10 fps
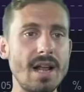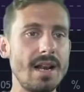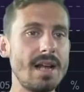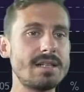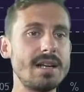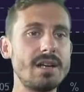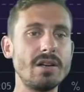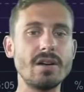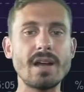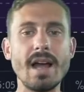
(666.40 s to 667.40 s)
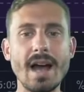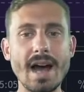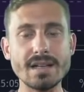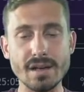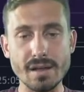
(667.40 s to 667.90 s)
Let's take a look
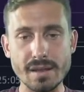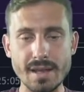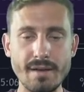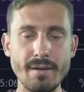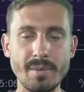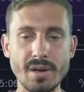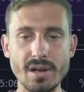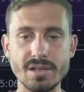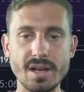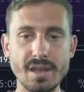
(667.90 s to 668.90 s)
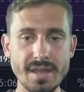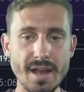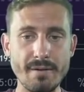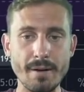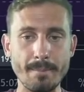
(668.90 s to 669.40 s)
at Ethereum because
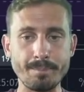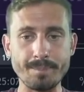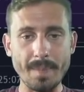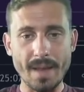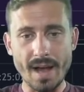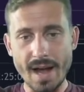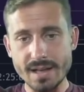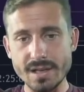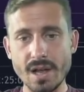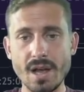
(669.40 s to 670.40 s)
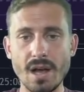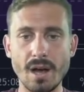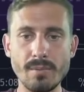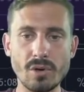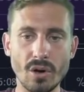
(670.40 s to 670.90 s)
Ethereum has
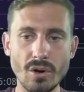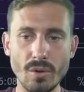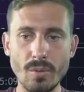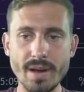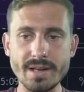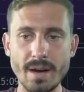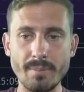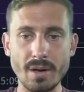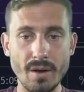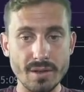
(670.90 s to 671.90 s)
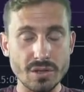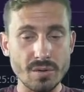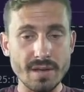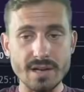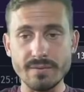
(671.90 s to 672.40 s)
um, gone all the way down below the
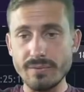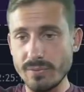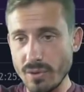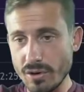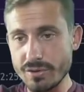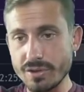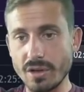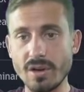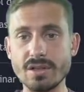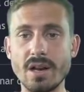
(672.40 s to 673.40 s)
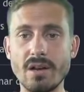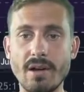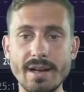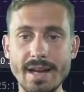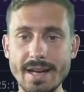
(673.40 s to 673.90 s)
$2,400
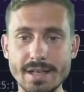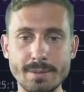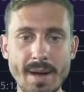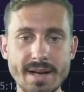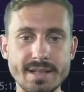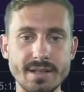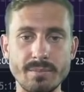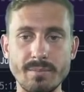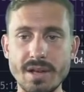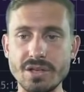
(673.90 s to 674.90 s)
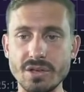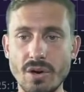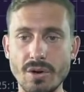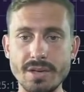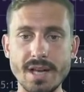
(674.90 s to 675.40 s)
like expected mentioned
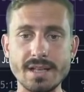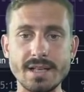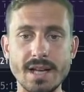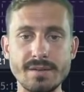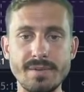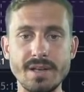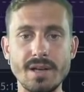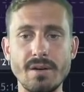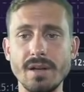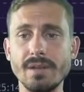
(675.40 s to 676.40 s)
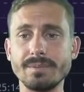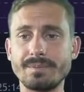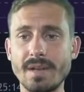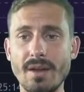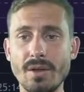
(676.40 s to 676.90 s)
on yesterday's video.
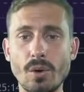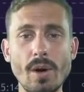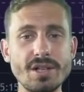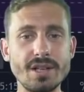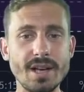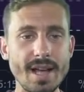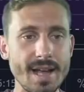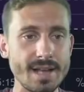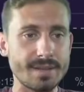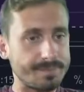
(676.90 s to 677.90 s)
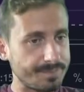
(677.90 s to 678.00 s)
Now the question is,